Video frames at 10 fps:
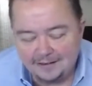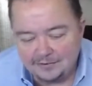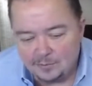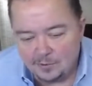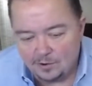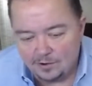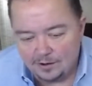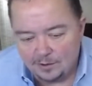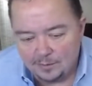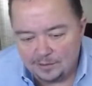
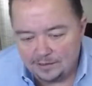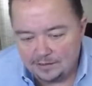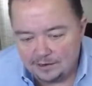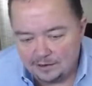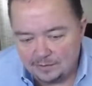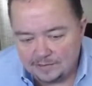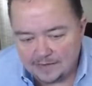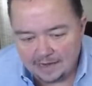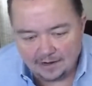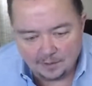tomorrow, but it's
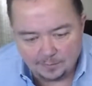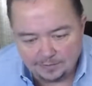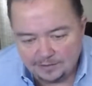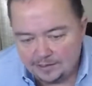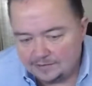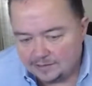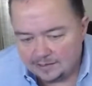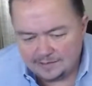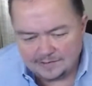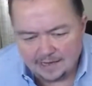got a couple of things in
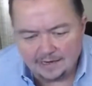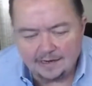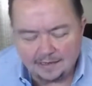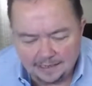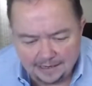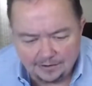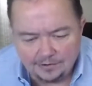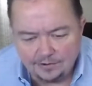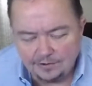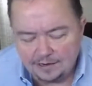it. It's got a
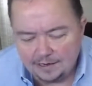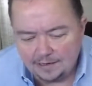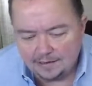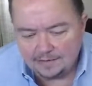letter and a